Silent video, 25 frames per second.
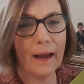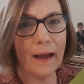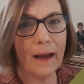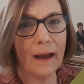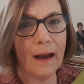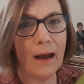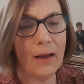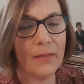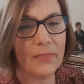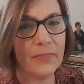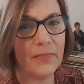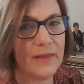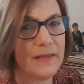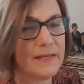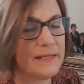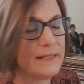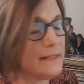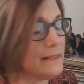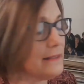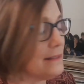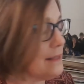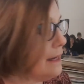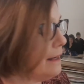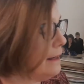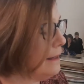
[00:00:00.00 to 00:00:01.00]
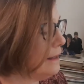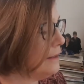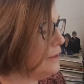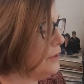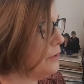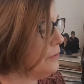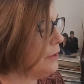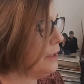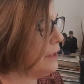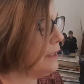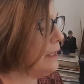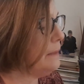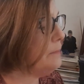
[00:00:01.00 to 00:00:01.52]
on this, you
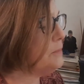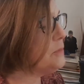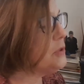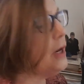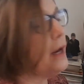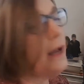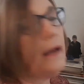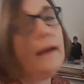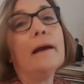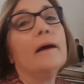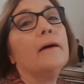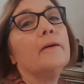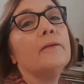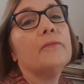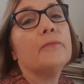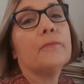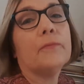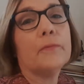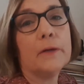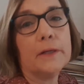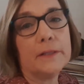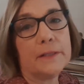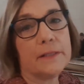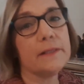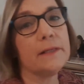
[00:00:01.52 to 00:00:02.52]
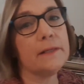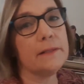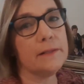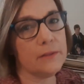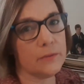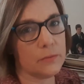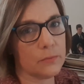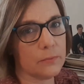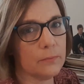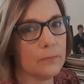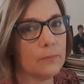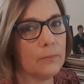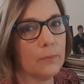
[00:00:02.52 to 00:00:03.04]
can keep track of, for instance,
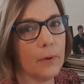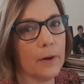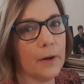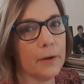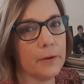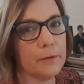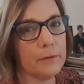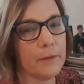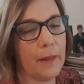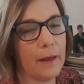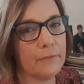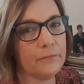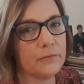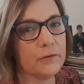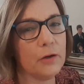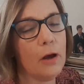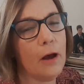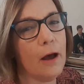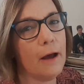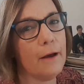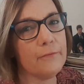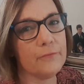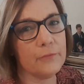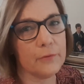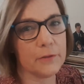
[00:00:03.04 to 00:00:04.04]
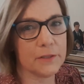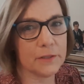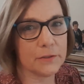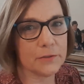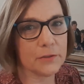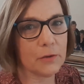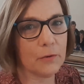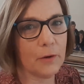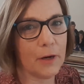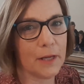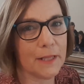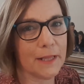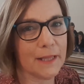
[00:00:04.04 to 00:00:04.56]
where you left off, which is a
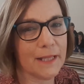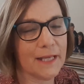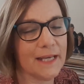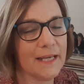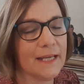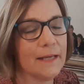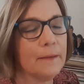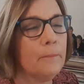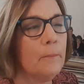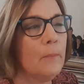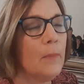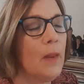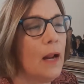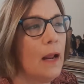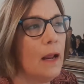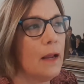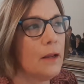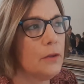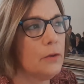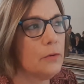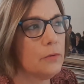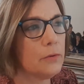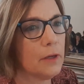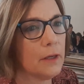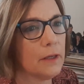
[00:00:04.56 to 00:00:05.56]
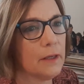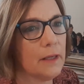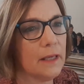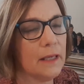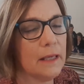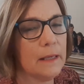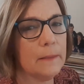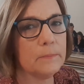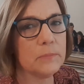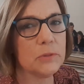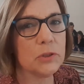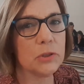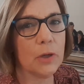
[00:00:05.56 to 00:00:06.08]
great thing. You can
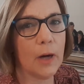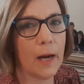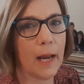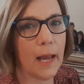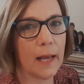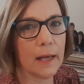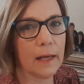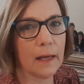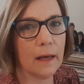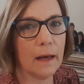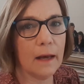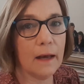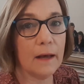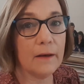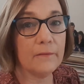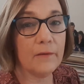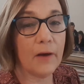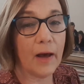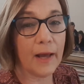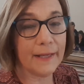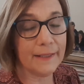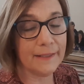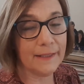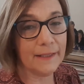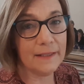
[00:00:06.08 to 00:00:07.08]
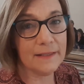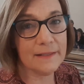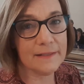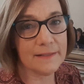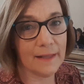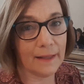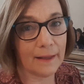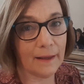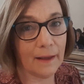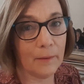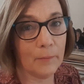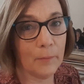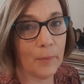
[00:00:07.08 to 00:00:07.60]
keep track of ideas
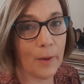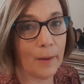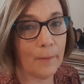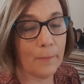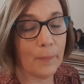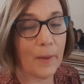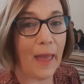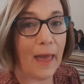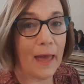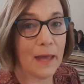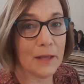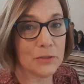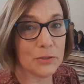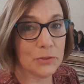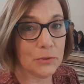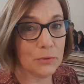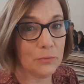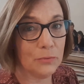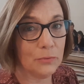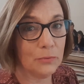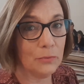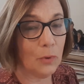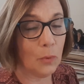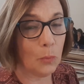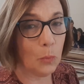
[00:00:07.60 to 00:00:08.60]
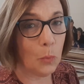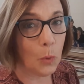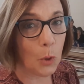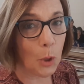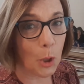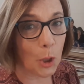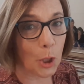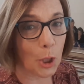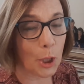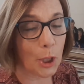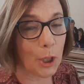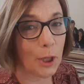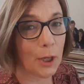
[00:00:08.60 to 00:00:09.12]
that come up as you
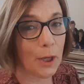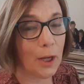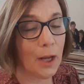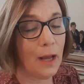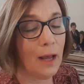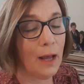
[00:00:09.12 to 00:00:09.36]
work.